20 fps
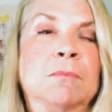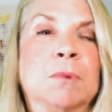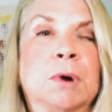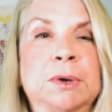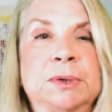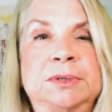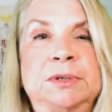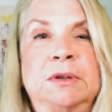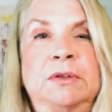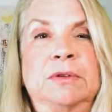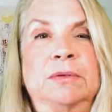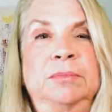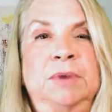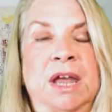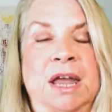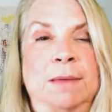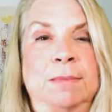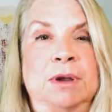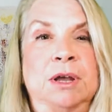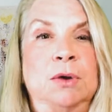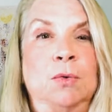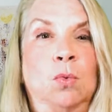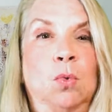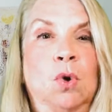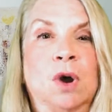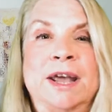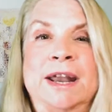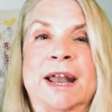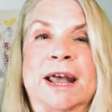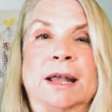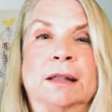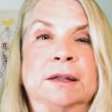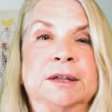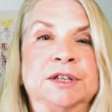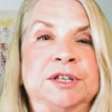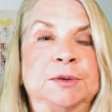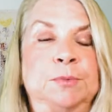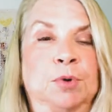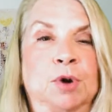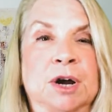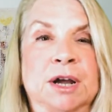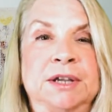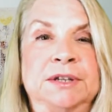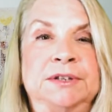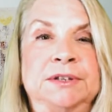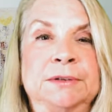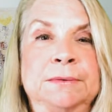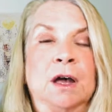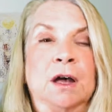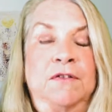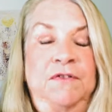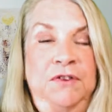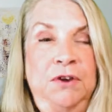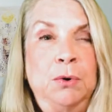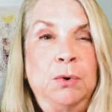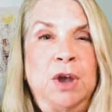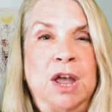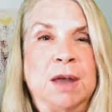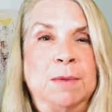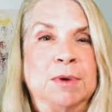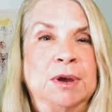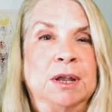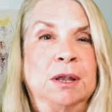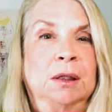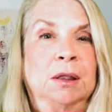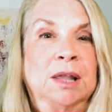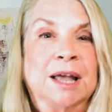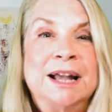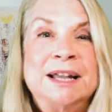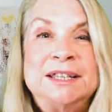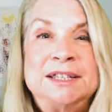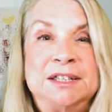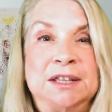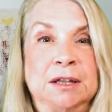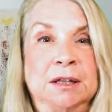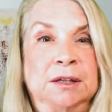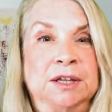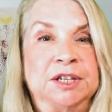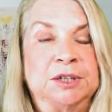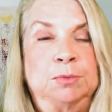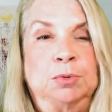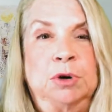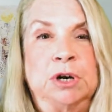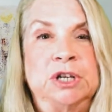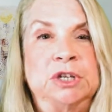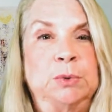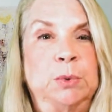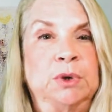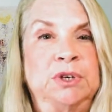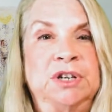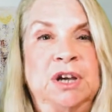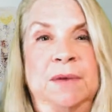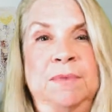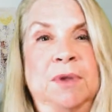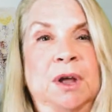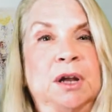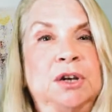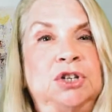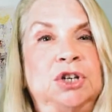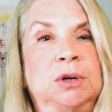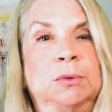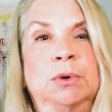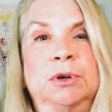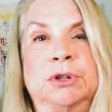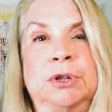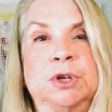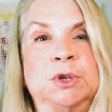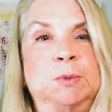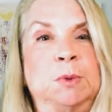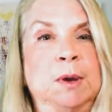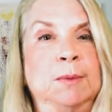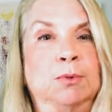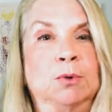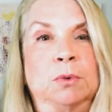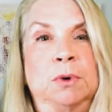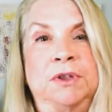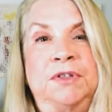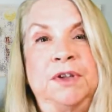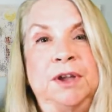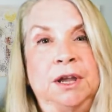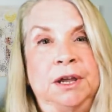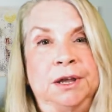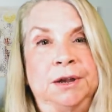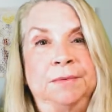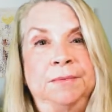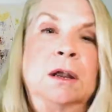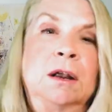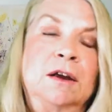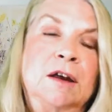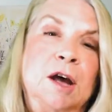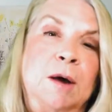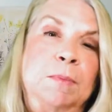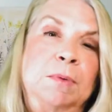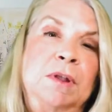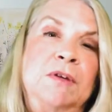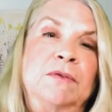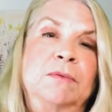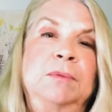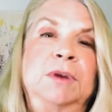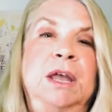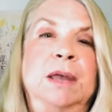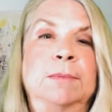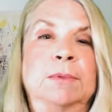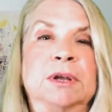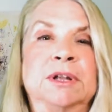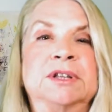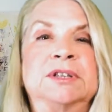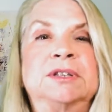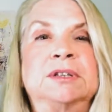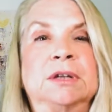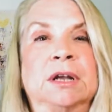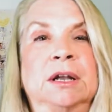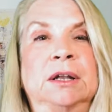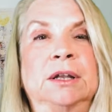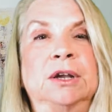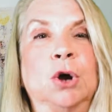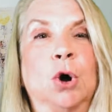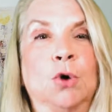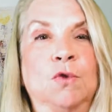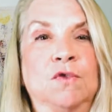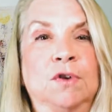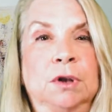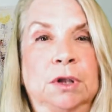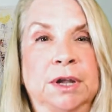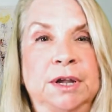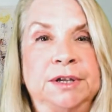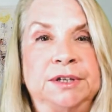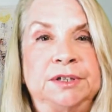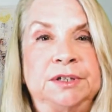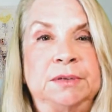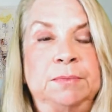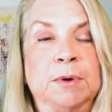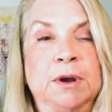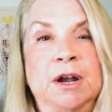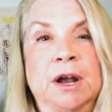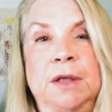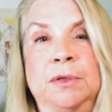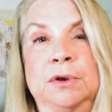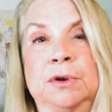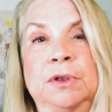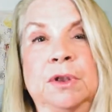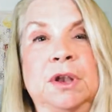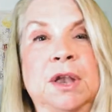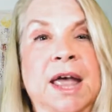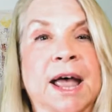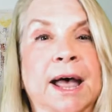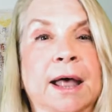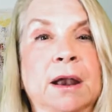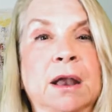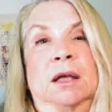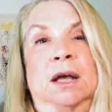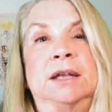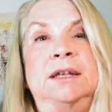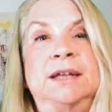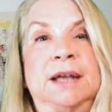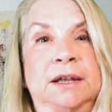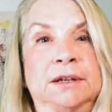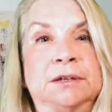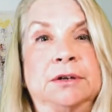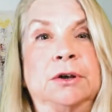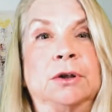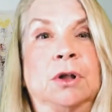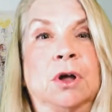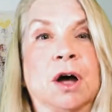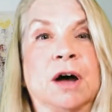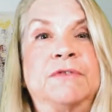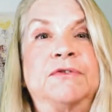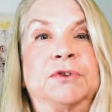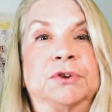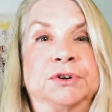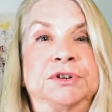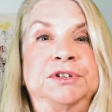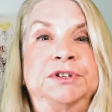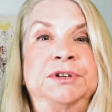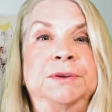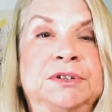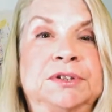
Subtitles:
Most of them came in right at list price. A few came in less than list price, which I'm not sure what those people were thinking. And a couple of them came in slightly over list, but other than that, identical offers.